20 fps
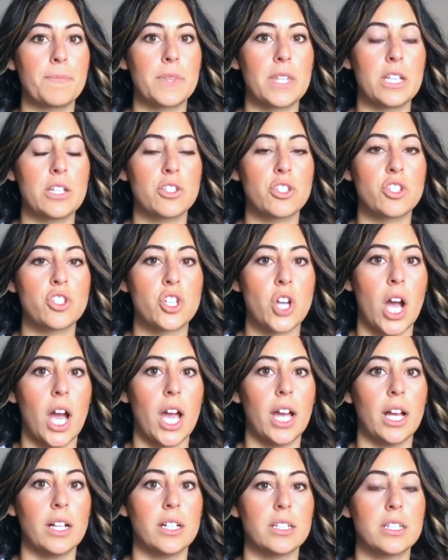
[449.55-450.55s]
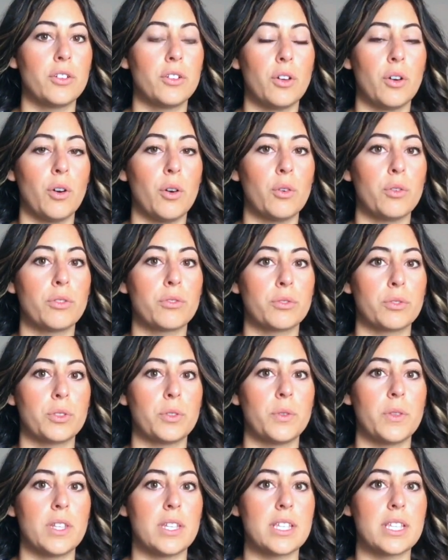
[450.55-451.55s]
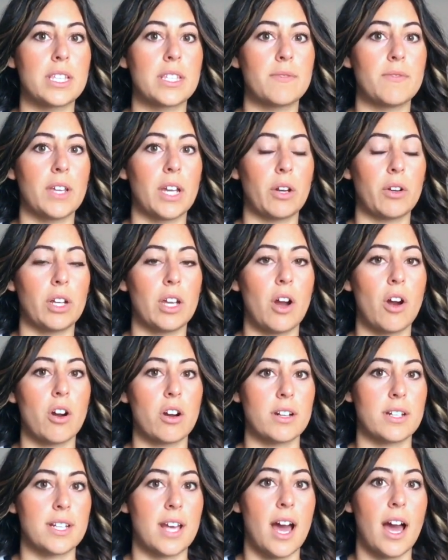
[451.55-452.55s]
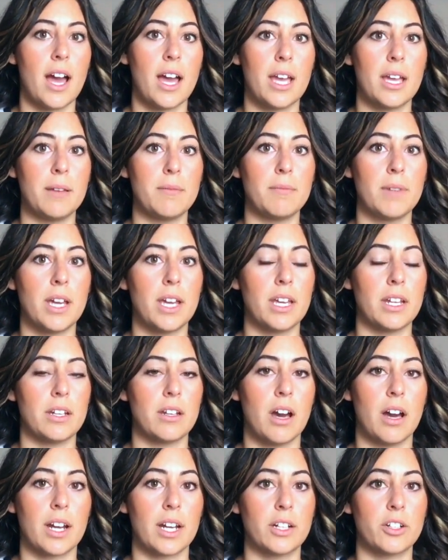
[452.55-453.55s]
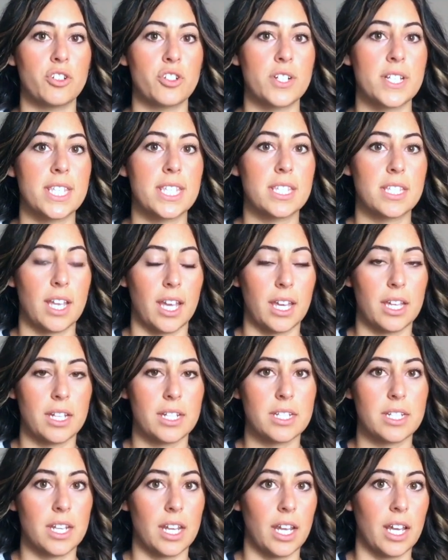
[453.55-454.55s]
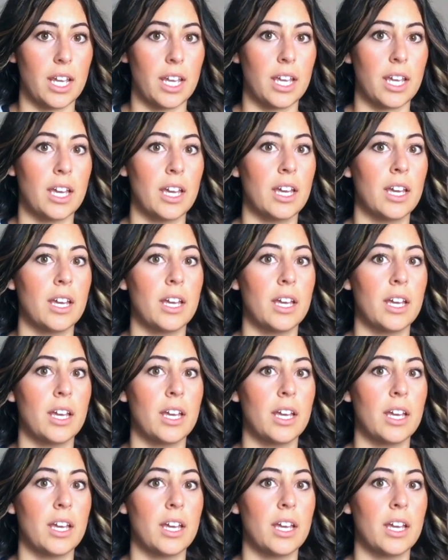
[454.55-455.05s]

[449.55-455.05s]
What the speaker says: this child go through this very hard time and not understanding